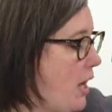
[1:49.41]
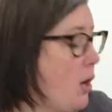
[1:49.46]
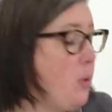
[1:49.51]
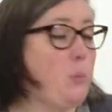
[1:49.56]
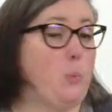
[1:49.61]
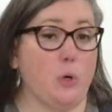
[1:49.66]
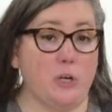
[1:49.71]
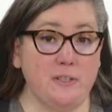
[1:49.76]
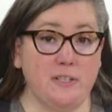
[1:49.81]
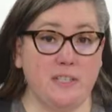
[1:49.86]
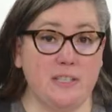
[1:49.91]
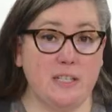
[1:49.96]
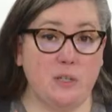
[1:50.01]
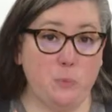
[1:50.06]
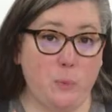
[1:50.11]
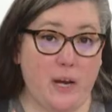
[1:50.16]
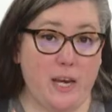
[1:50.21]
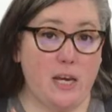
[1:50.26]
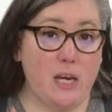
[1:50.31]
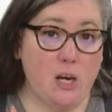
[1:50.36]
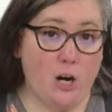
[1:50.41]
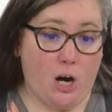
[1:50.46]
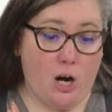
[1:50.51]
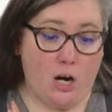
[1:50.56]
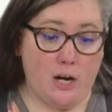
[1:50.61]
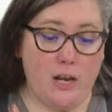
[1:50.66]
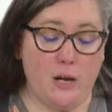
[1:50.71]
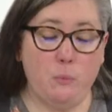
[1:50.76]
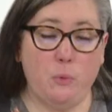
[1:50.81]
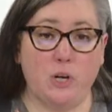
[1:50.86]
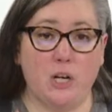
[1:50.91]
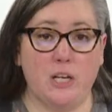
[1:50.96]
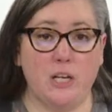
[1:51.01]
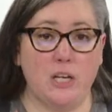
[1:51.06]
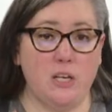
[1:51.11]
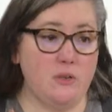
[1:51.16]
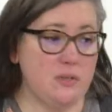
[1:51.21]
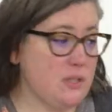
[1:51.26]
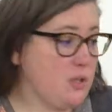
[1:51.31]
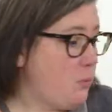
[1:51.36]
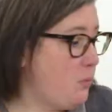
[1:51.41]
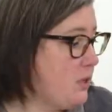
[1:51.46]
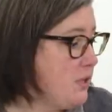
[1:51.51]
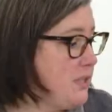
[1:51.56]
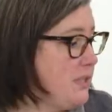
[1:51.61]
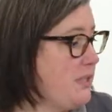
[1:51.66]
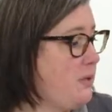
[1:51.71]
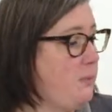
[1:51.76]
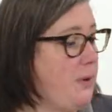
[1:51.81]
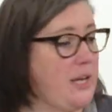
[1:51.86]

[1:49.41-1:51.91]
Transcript: a worsted weight yarn and we're gonna use a worsted